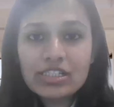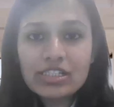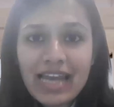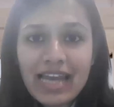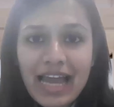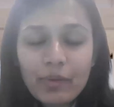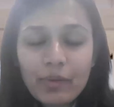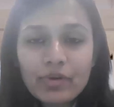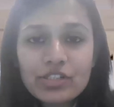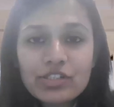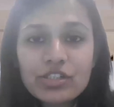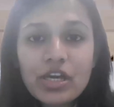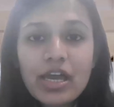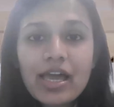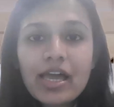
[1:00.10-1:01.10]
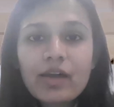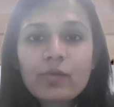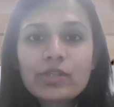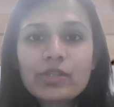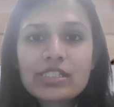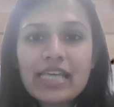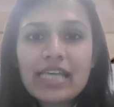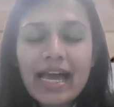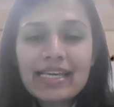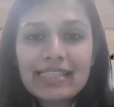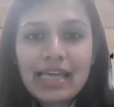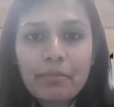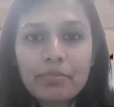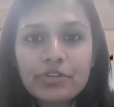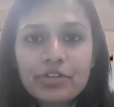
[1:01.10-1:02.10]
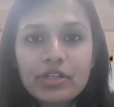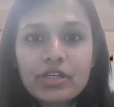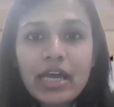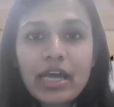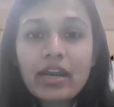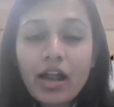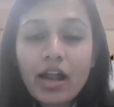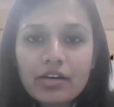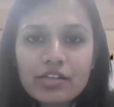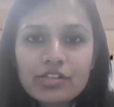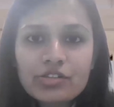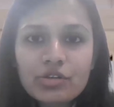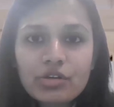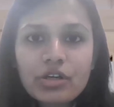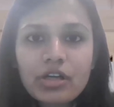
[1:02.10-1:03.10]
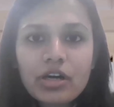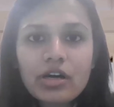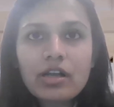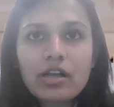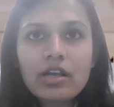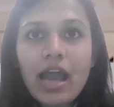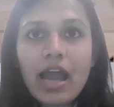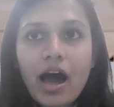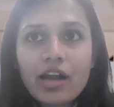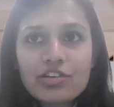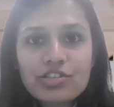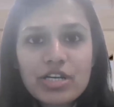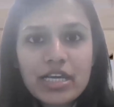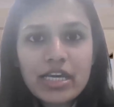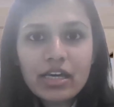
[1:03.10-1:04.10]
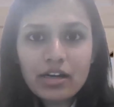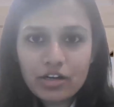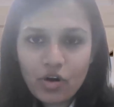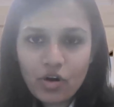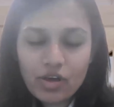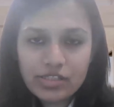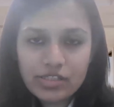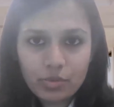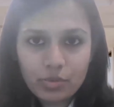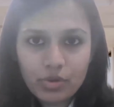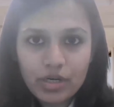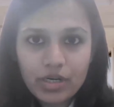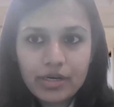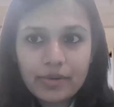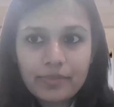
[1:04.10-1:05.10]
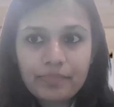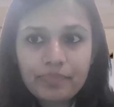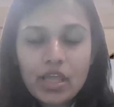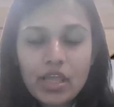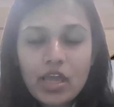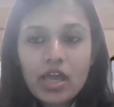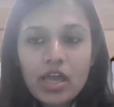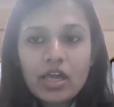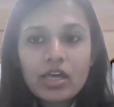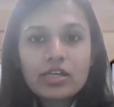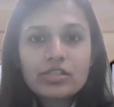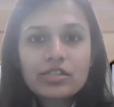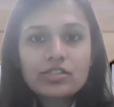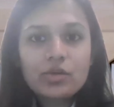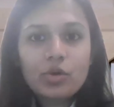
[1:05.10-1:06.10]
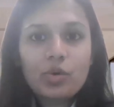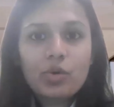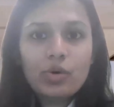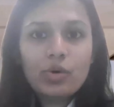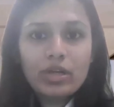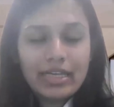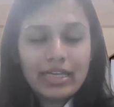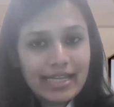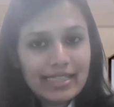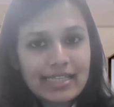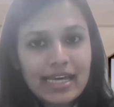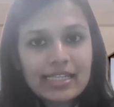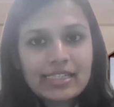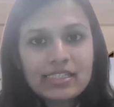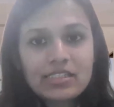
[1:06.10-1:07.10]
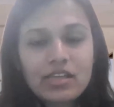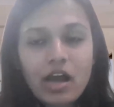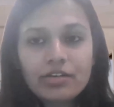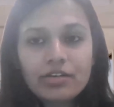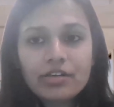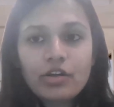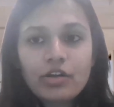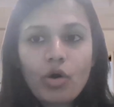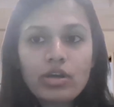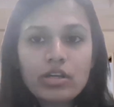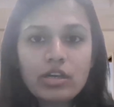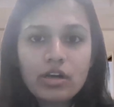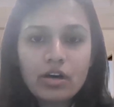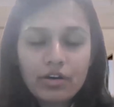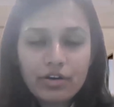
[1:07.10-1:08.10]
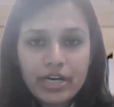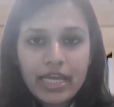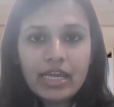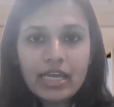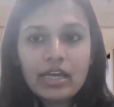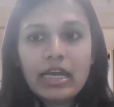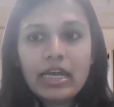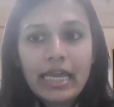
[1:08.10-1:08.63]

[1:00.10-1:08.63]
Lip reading: such language which is accepted and understood largely across the world. So let's get started on learning